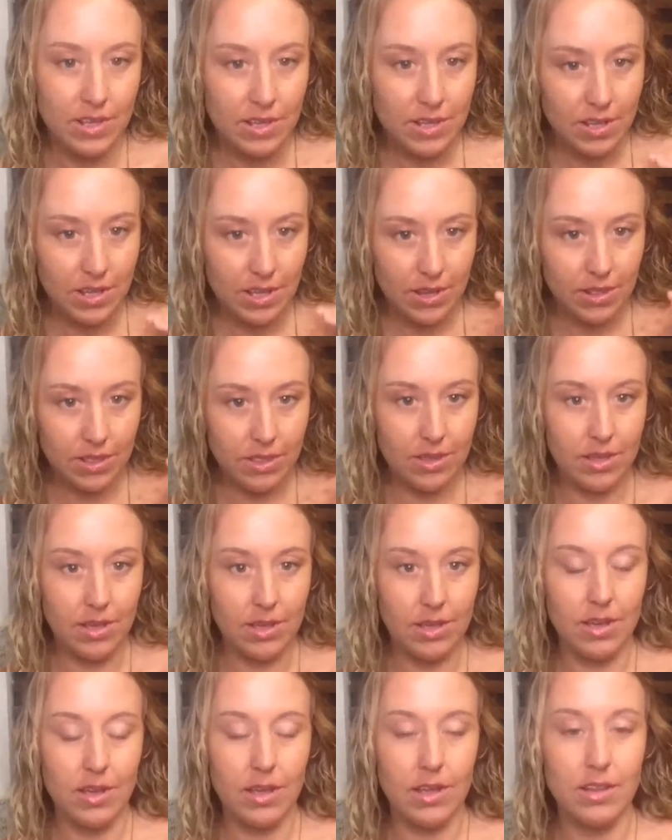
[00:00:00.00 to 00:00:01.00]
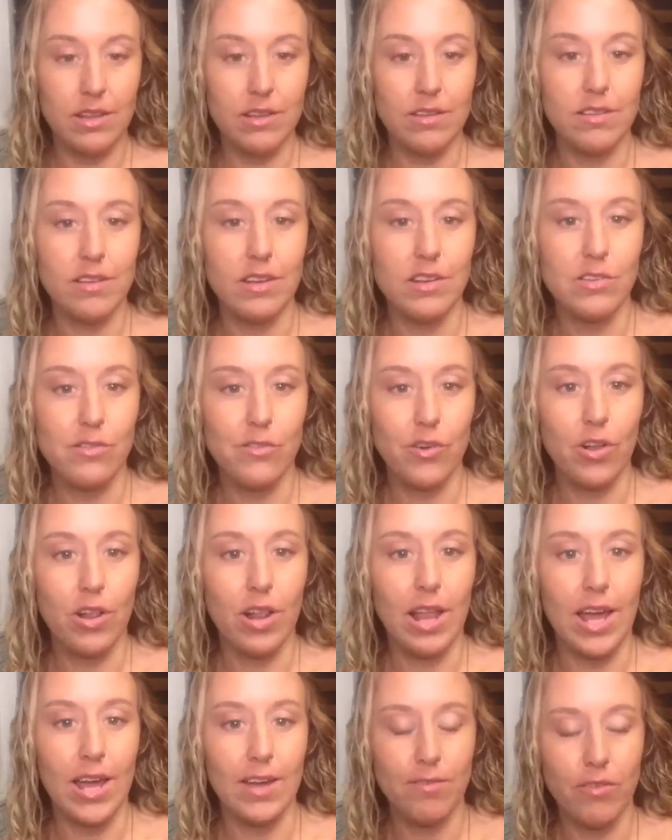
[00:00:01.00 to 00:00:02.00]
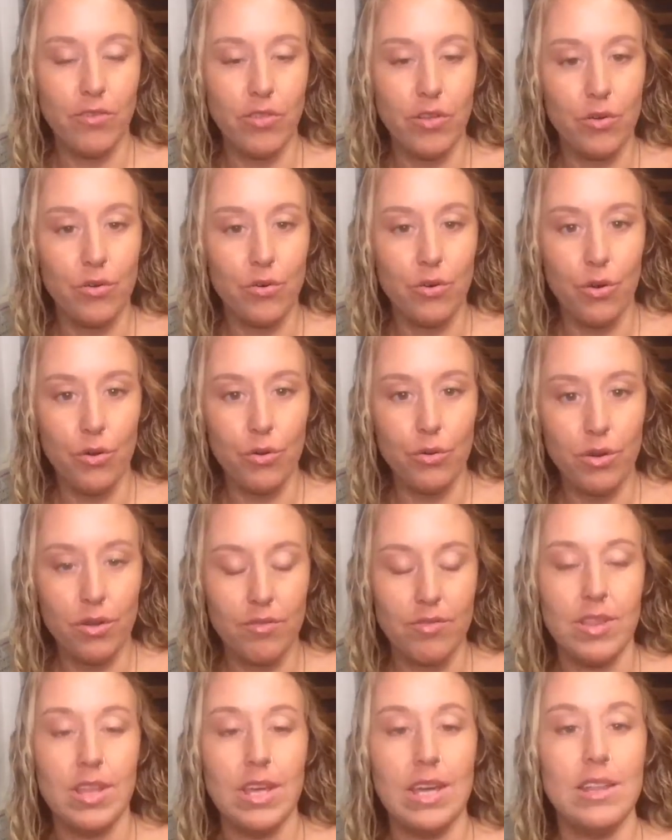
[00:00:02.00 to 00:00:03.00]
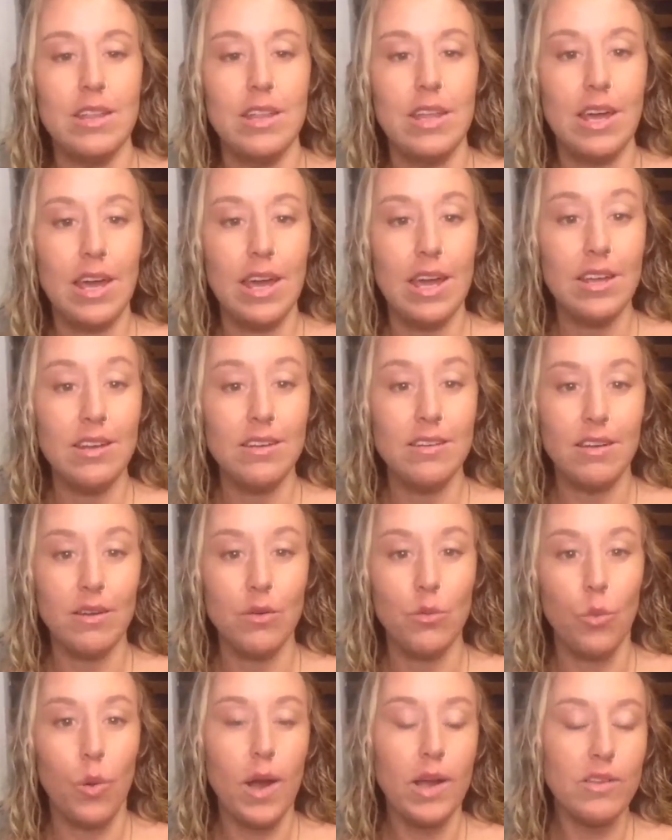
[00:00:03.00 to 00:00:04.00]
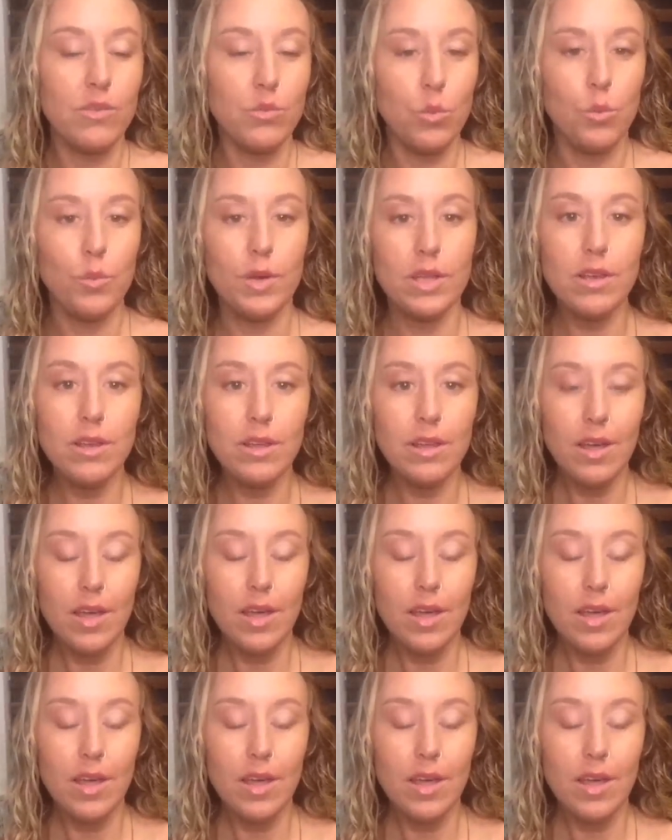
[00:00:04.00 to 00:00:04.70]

in the stage of her life of the crone of like the aging wise woman,